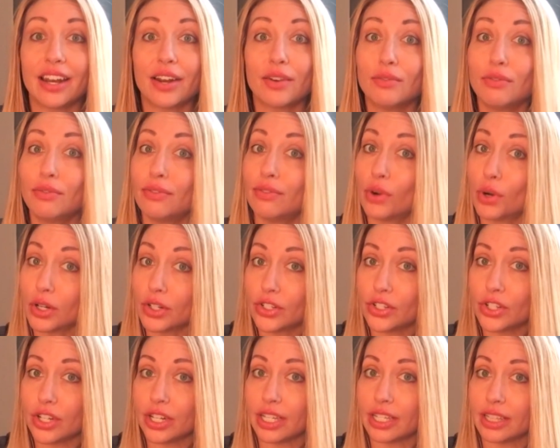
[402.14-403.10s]
Thank you for
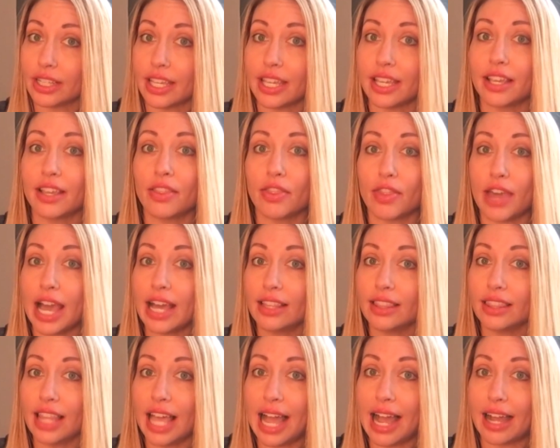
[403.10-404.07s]
your time, and we
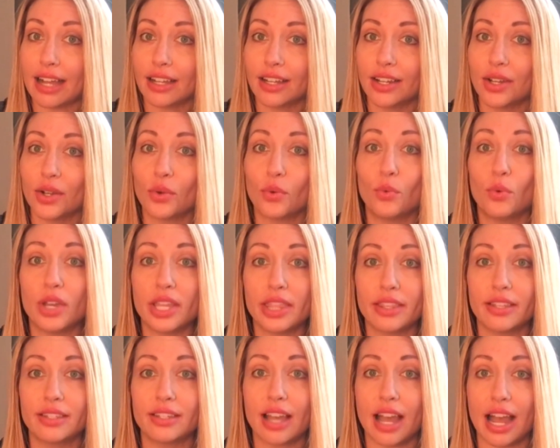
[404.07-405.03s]
look forward to working
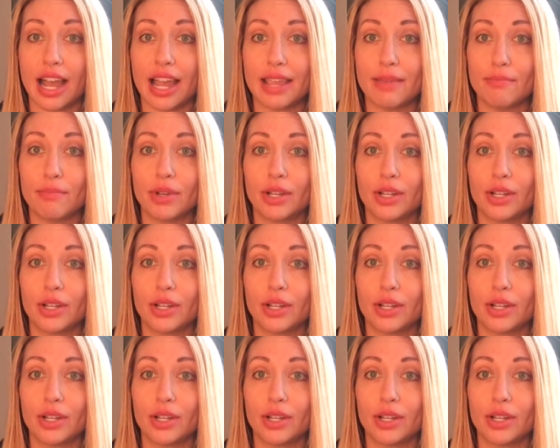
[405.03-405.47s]
with you.